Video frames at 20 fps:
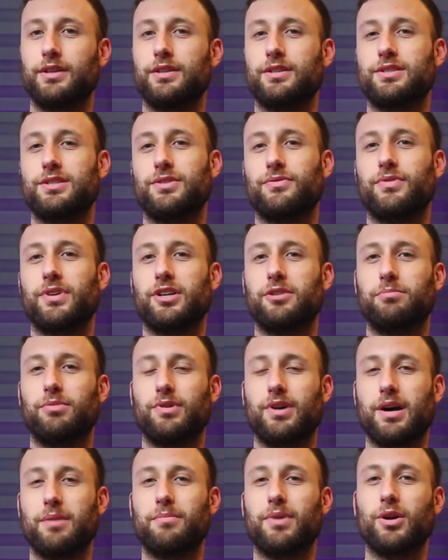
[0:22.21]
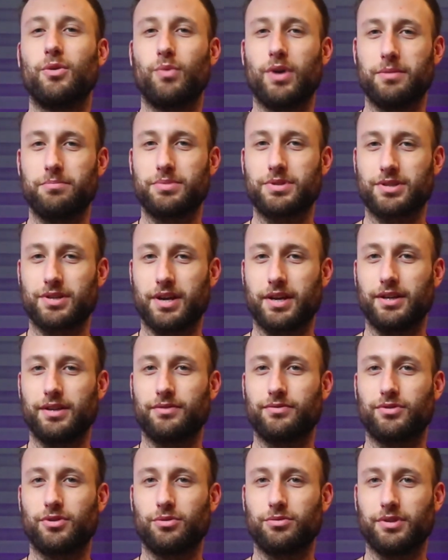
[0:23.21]
is available on my
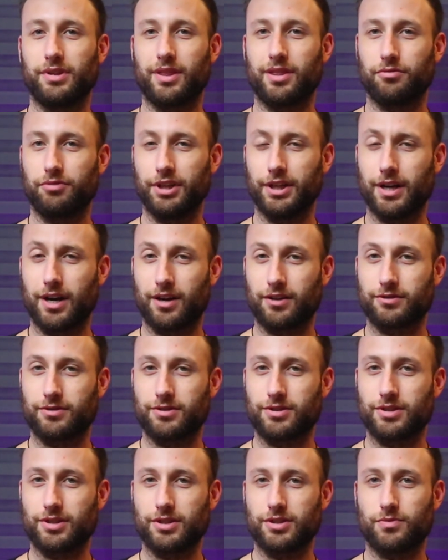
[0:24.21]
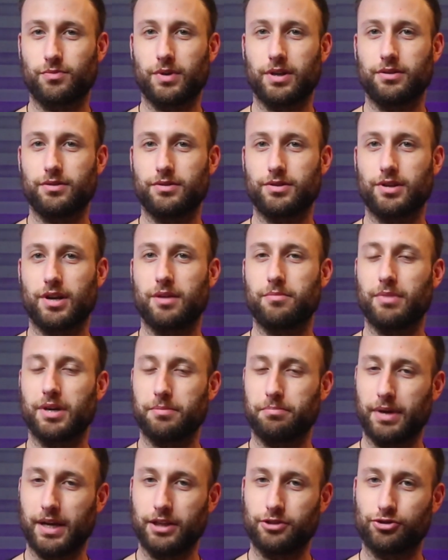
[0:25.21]
website for only $3, as well as on my
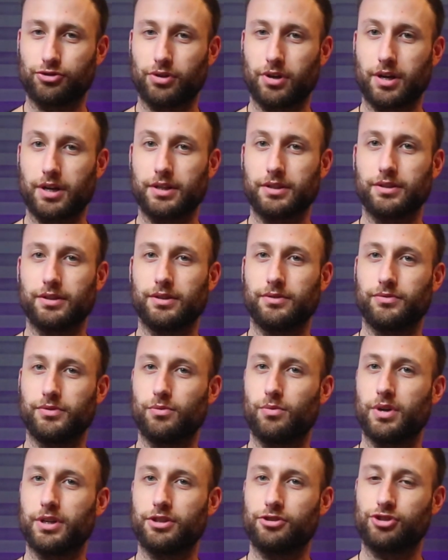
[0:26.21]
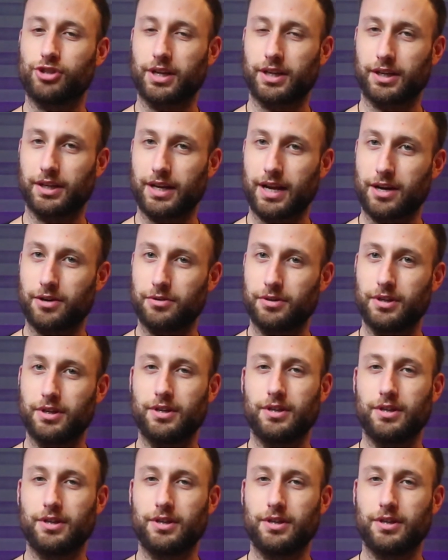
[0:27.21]
Patreon if you want to check it out.